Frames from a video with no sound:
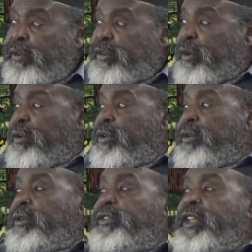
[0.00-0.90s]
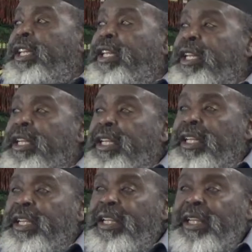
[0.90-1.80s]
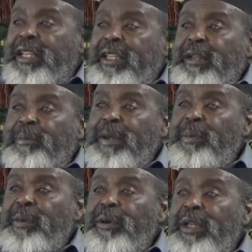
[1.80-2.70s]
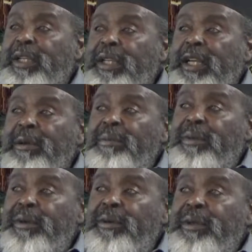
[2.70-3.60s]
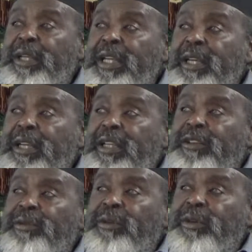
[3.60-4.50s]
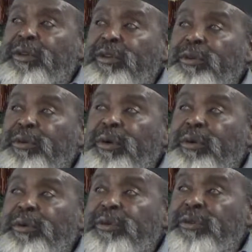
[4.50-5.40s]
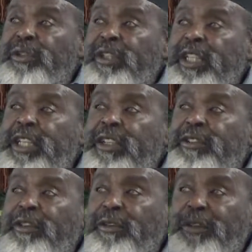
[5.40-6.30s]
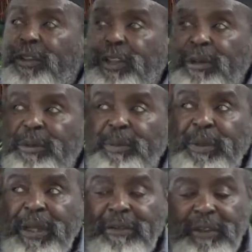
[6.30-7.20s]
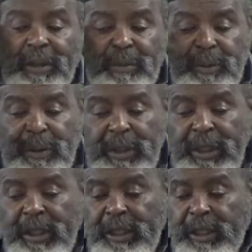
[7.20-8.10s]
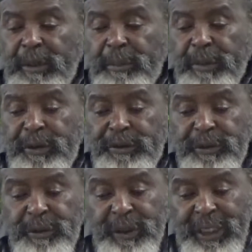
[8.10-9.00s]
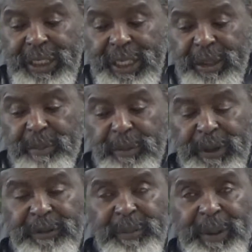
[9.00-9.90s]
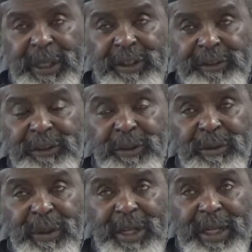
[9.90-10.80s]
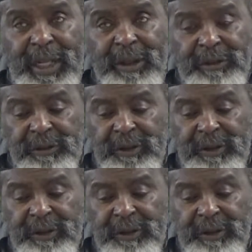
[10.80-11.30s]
So you see, uh, the people that come through here, the Rolls, EZO, the WPFW, pretty soon they got a press pass to the White House.